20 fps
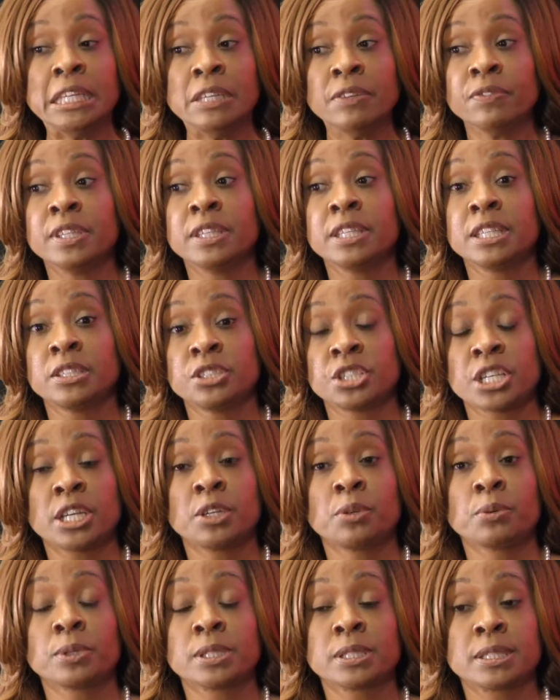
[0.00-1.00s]
Even than
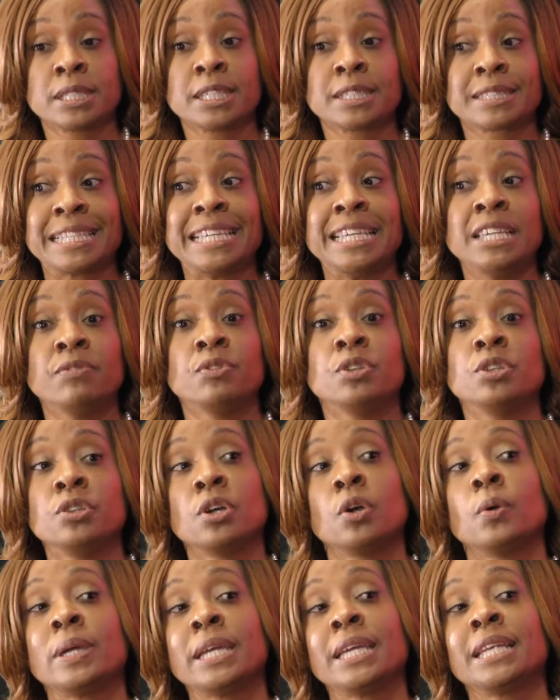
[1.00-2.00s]
January 6th, even
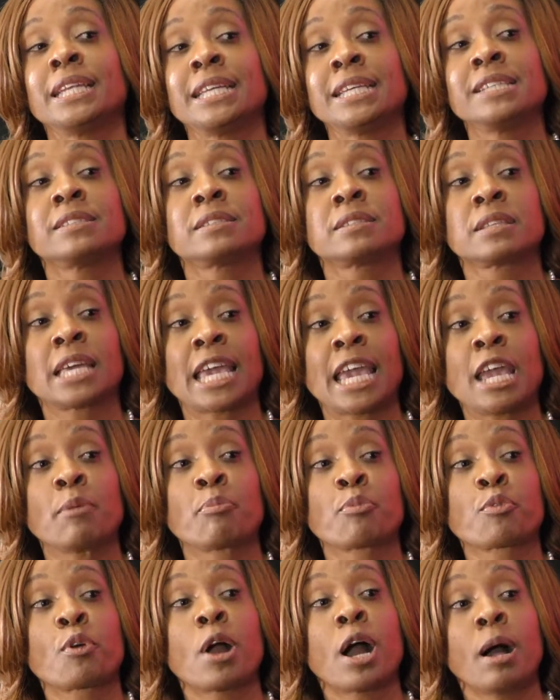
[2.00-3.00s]
though it is a
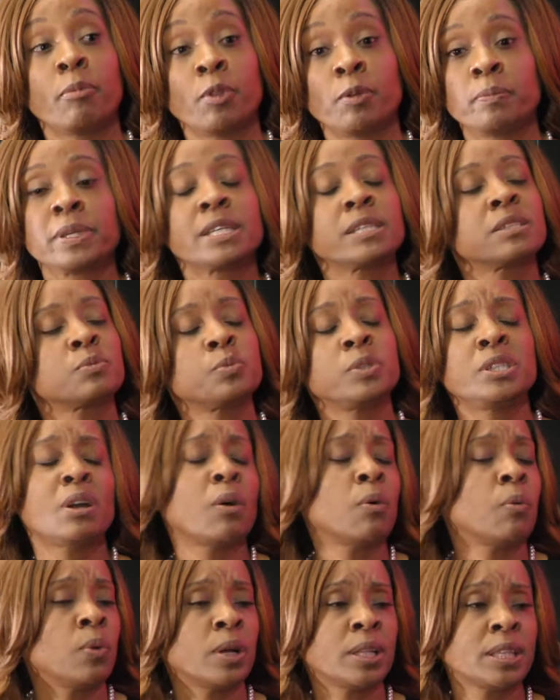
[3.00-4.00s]
problem, because we
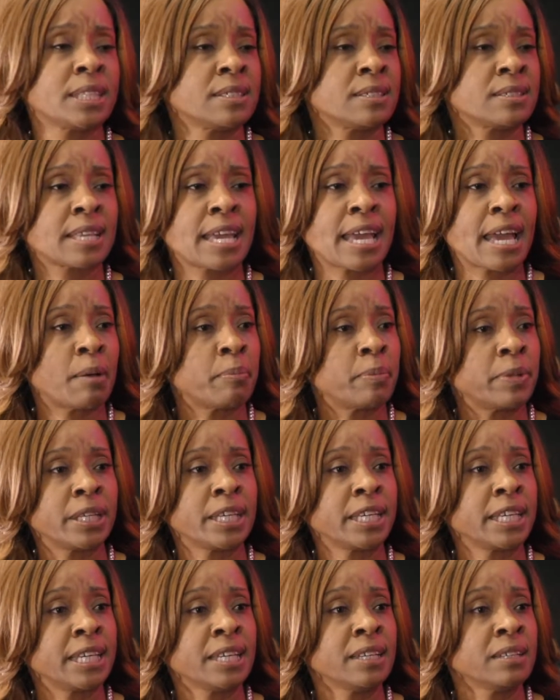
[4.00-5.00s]
don't want this to happen
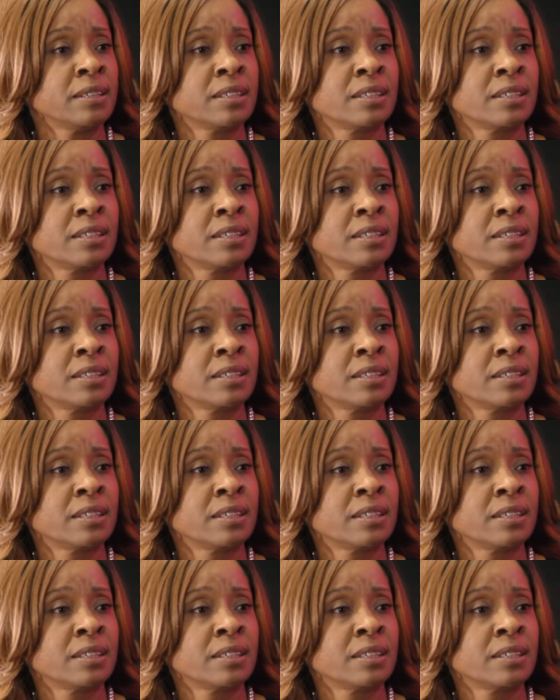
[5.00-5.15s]
again.